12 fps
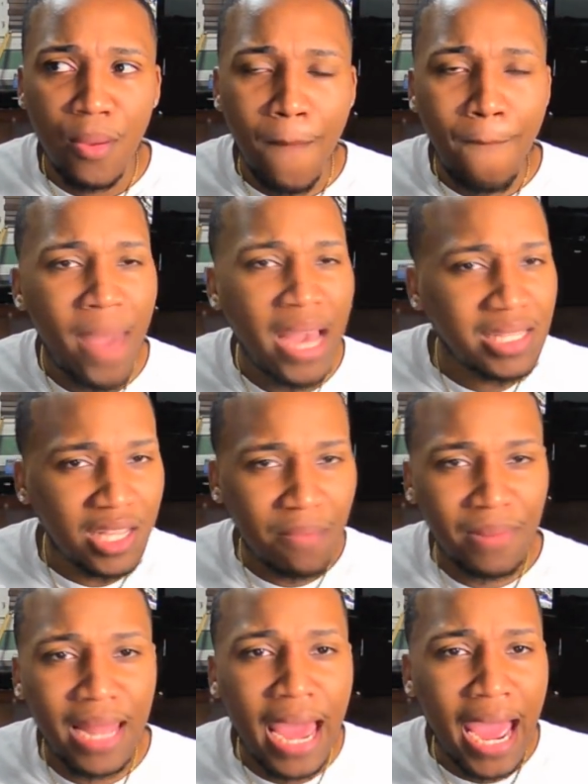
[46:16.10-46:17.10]
makes
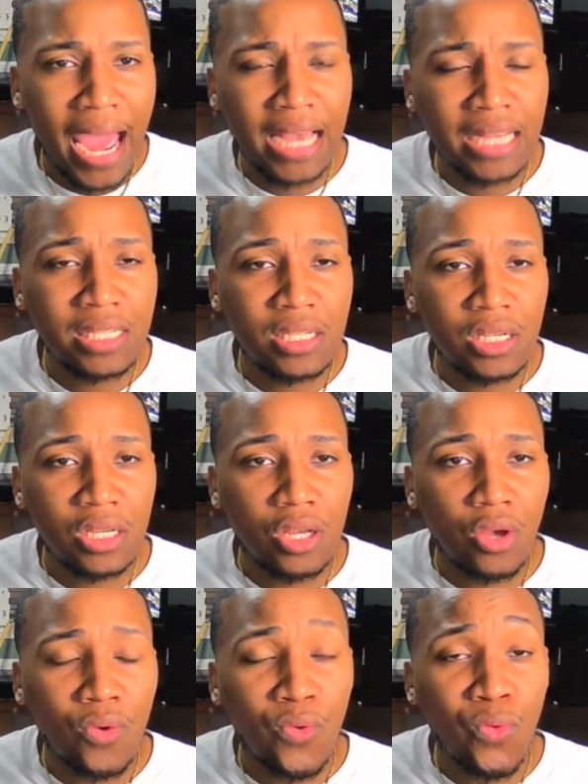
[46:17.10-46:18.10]
up lies
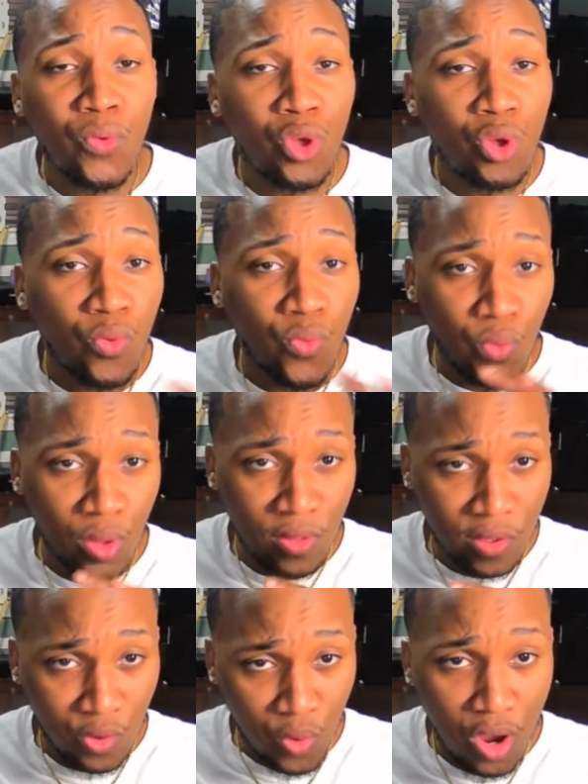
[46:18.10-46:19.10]

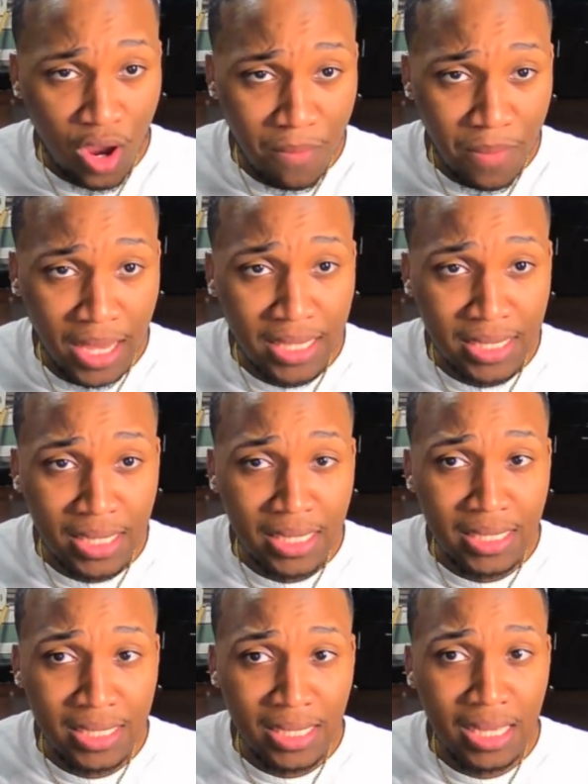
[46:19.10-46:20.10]
to grow her
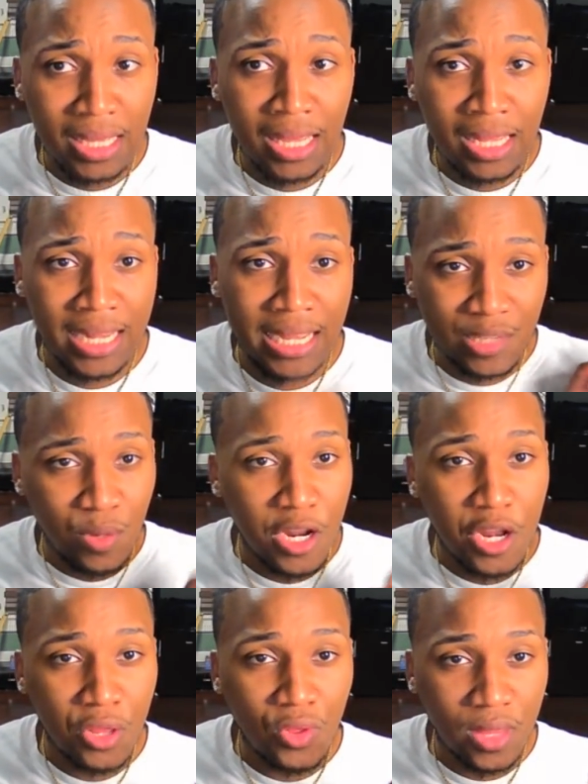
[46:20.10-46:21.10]
business, that's one
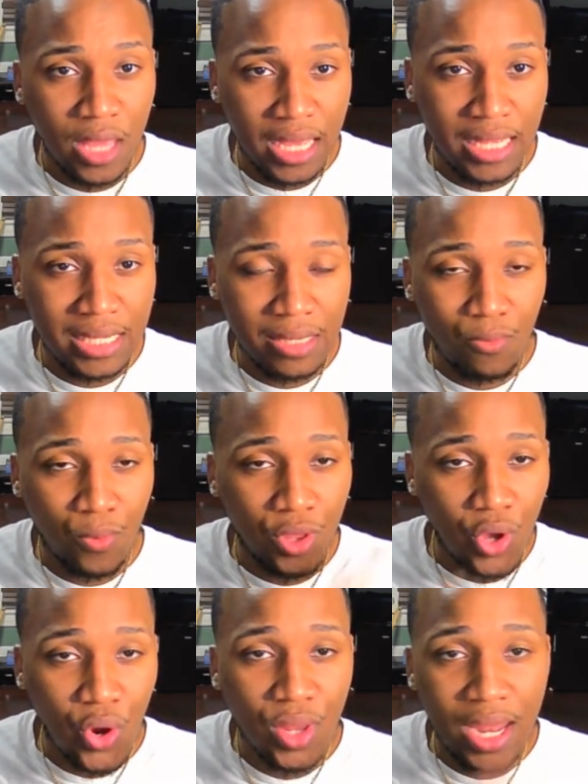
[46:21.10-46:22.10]
of the things
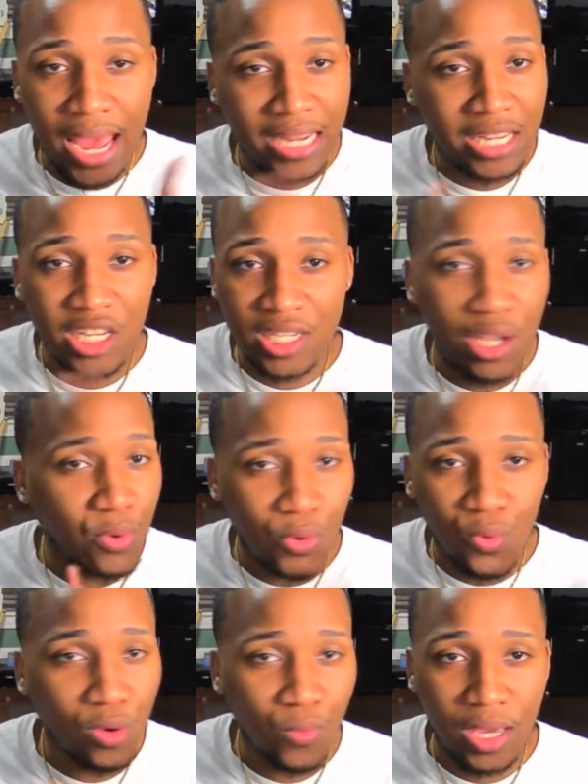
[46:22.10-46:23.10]
with her that I just don't
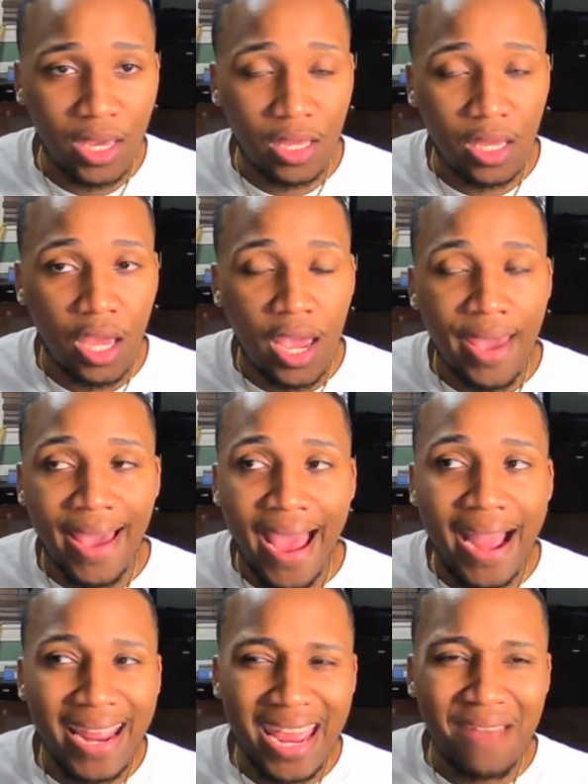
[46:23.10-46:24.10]
agree with.
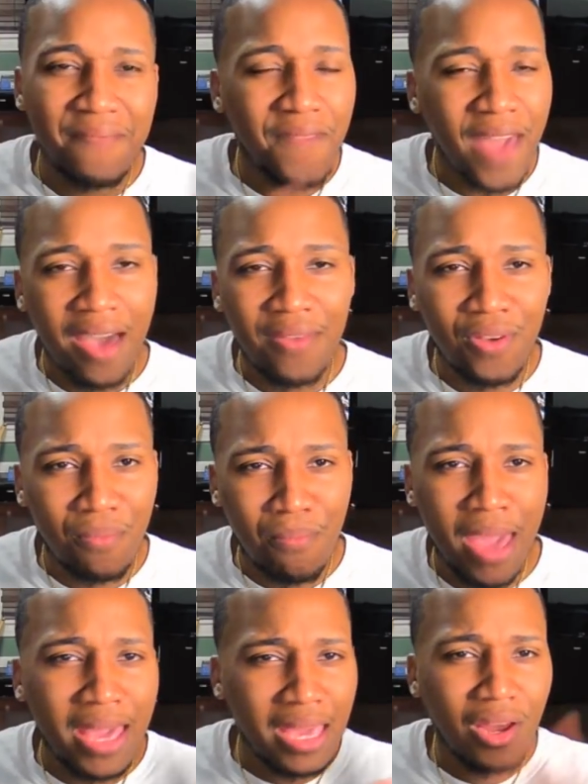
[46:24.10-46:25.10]
I can't fathom
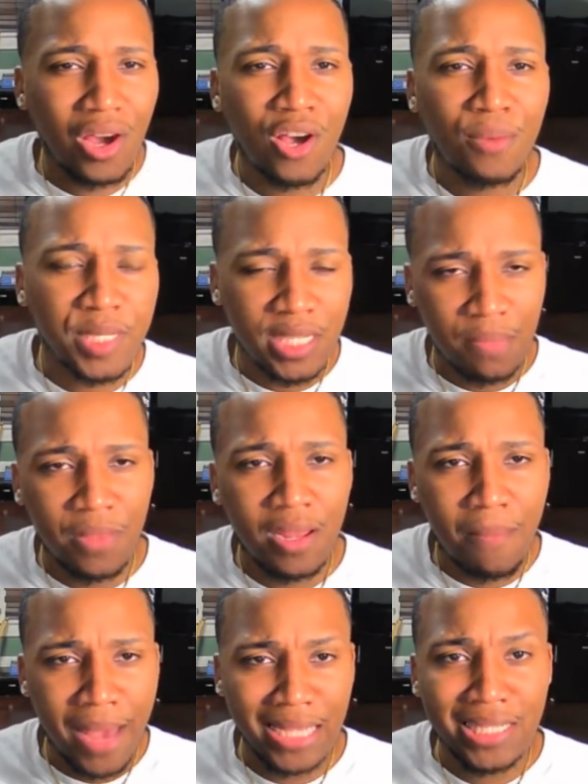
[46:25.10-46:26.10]
making up something
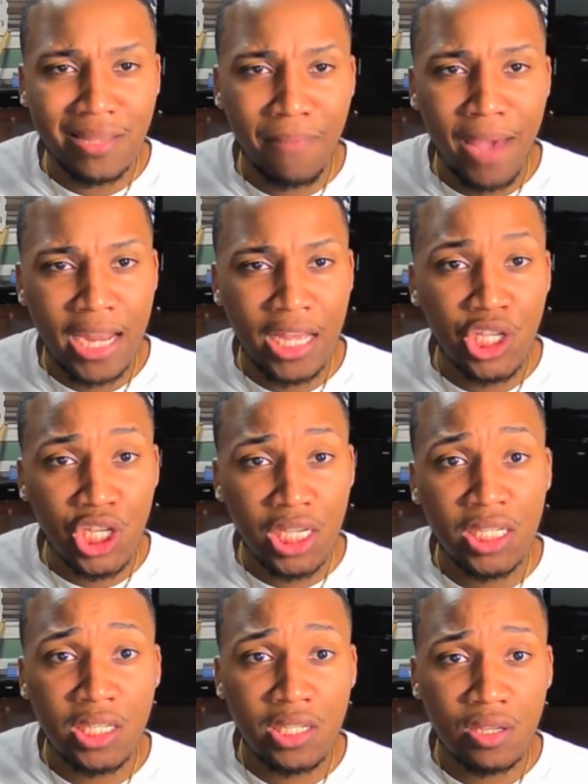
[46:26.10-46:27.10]
about somebody
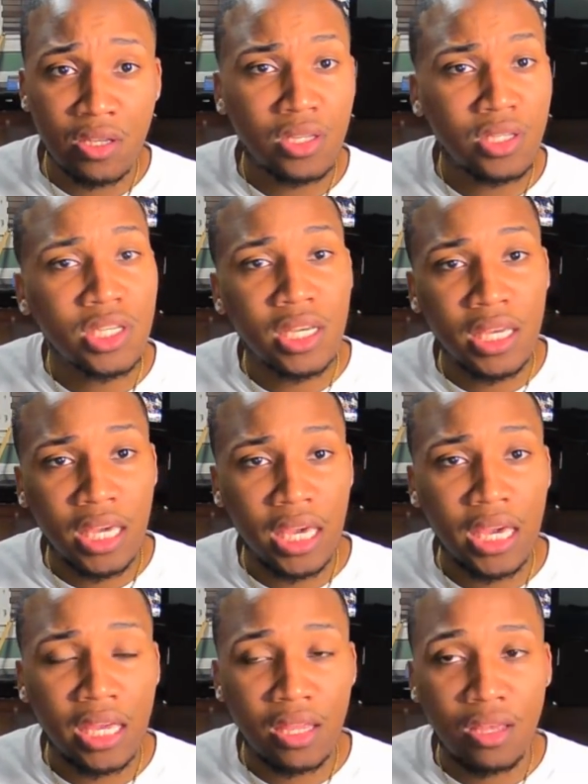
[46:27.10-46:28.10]
just to
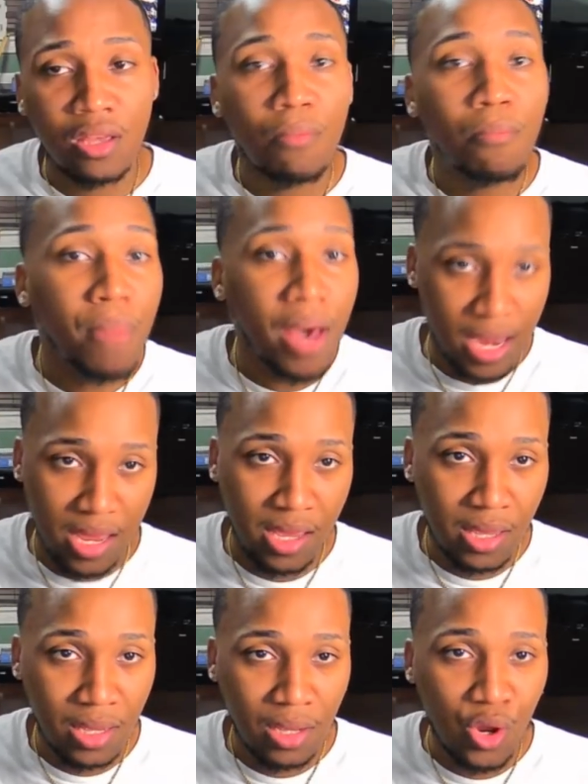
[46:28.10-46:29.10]
get
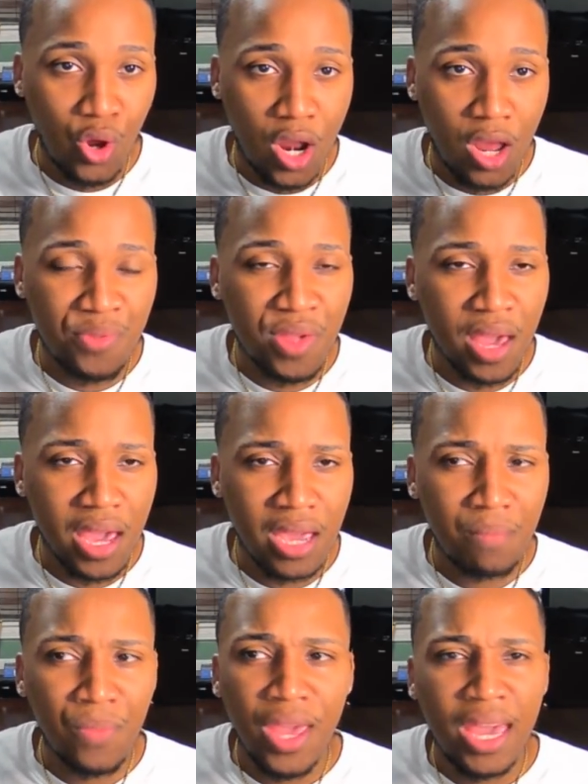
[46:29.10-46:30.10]
money. You know what I'm
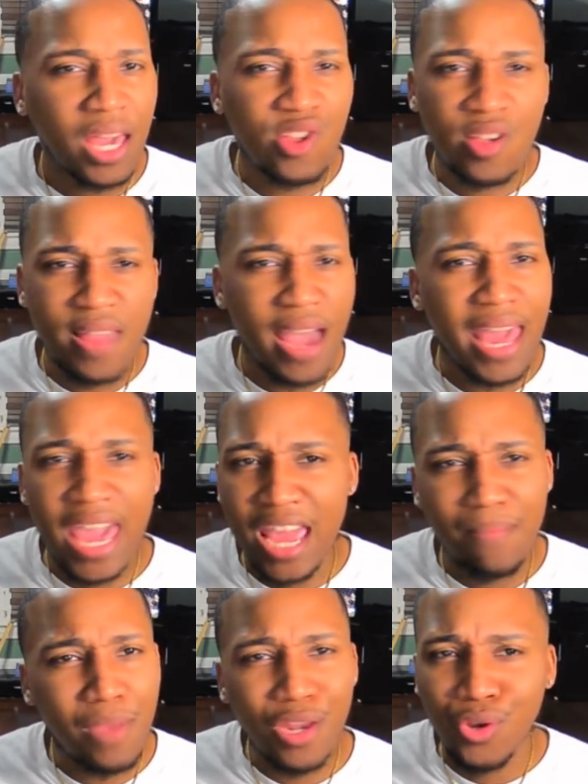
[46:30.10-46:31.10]
saying? It's just not
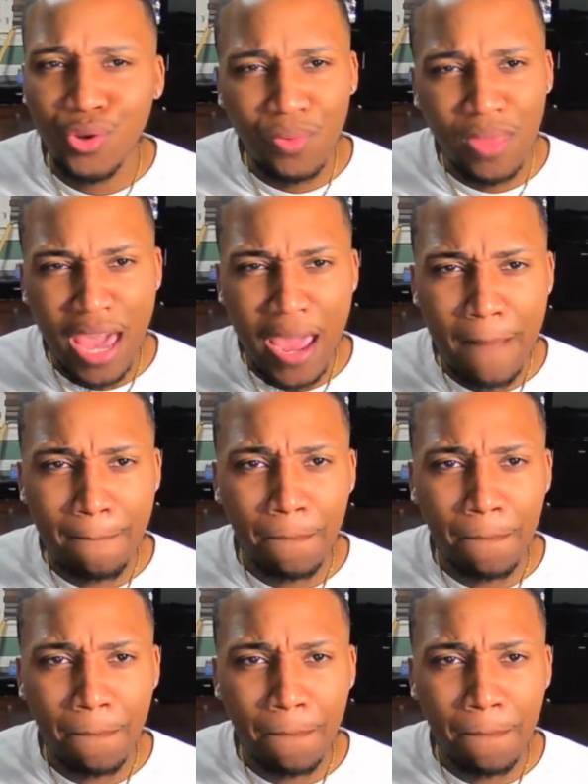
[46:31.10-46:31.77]
in me to do that.